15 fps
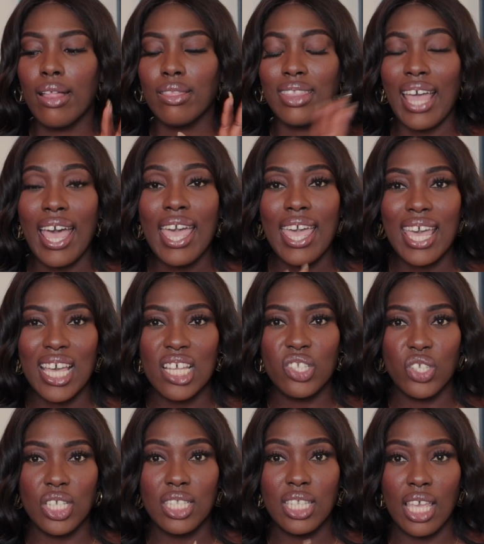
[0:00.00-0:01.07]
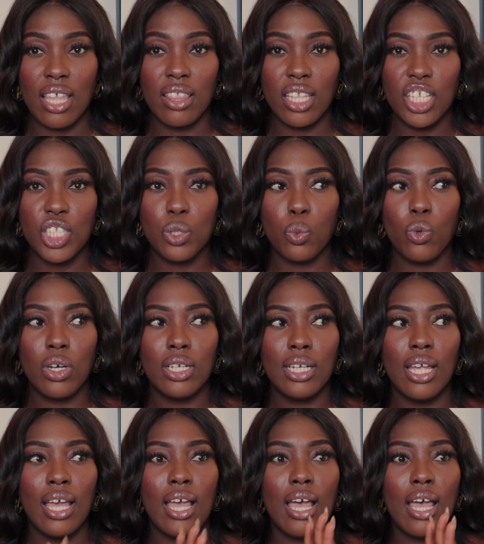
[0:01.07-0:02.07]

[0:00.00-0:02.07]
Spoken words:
That edge is in this one.